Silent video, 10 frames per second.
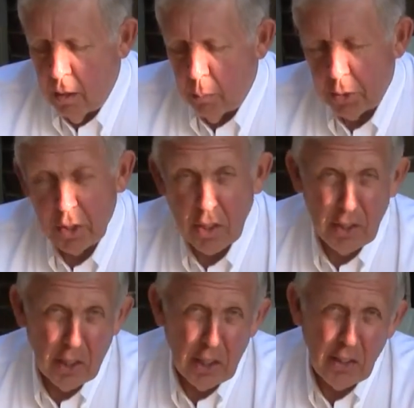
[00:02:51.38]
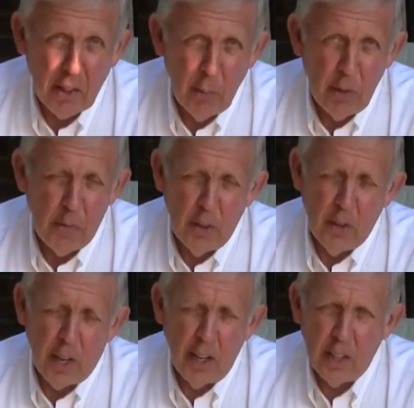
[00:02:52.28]
But this little thing's going to be
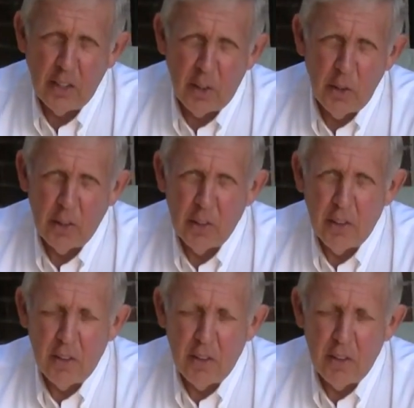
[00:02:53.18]
fun. I enjoyed it.